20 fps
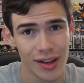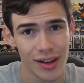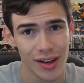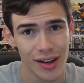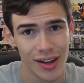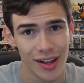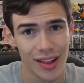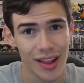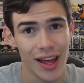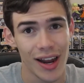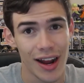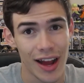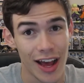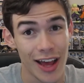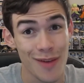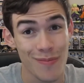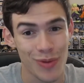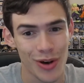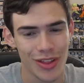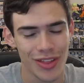a lot of
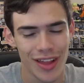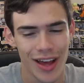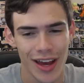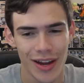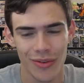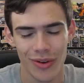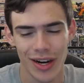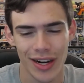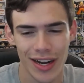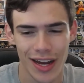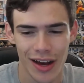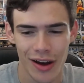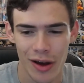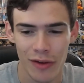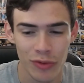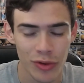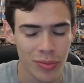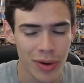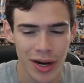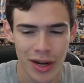hype online right now.
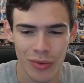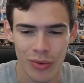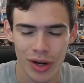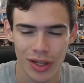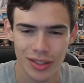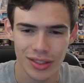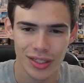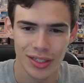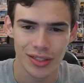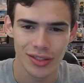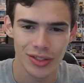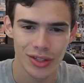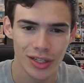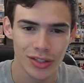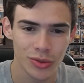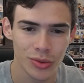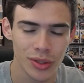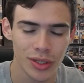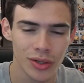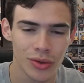Everybody wants it. So
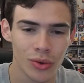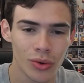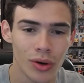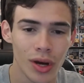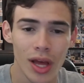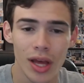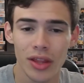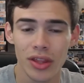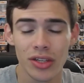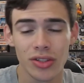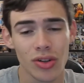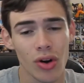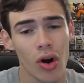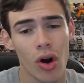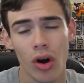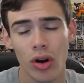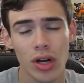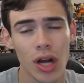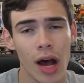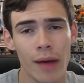that's really cool. These are
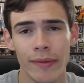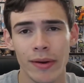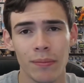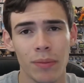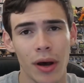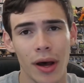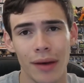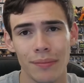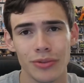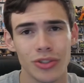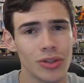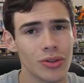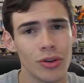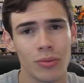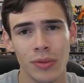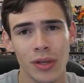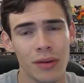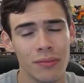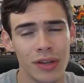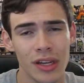all common pops, so you'll
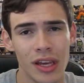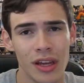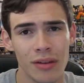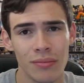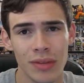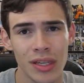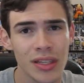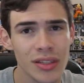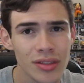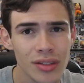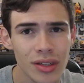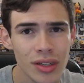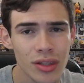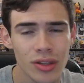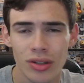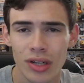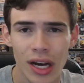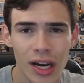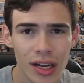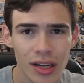be able to get them easily. They're
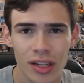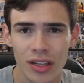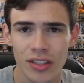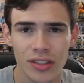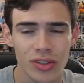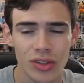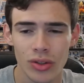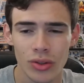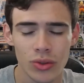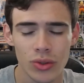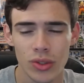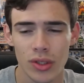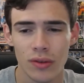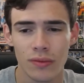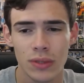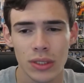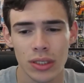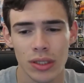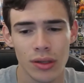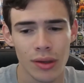not
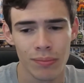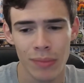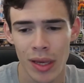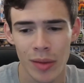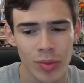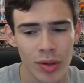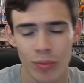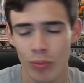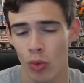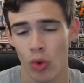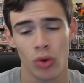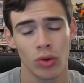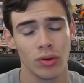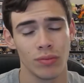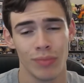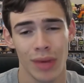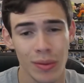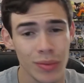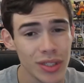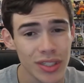exclusives. Uh, maybe more.
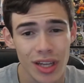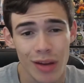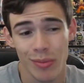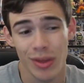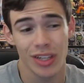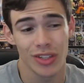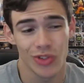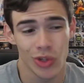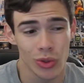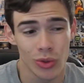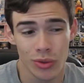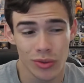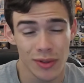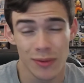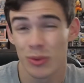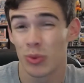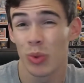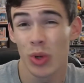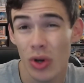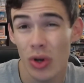Maybe some exclusives
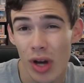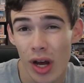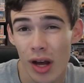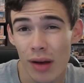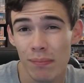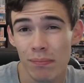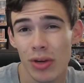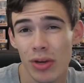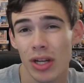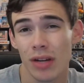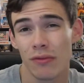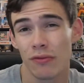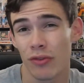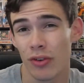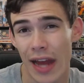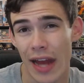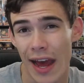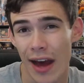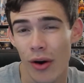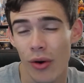will come. But for
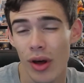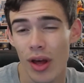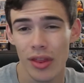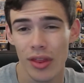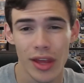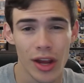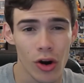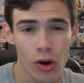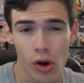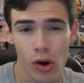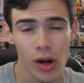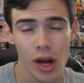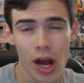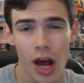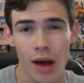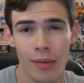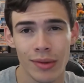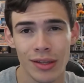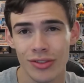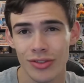now, they are all
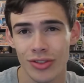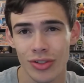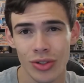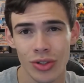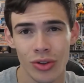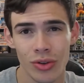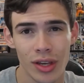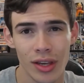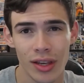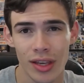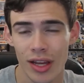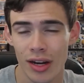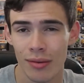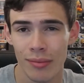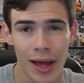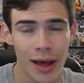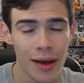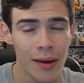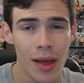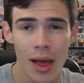common. So you can get them
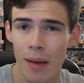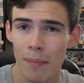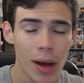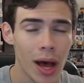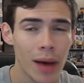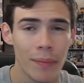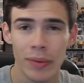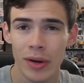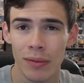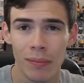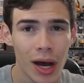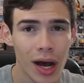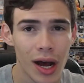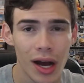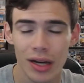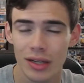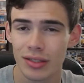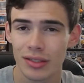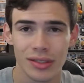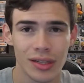at Pop in a
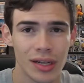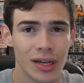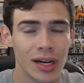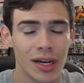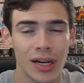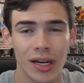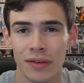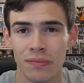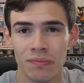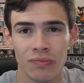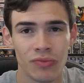Box, uh,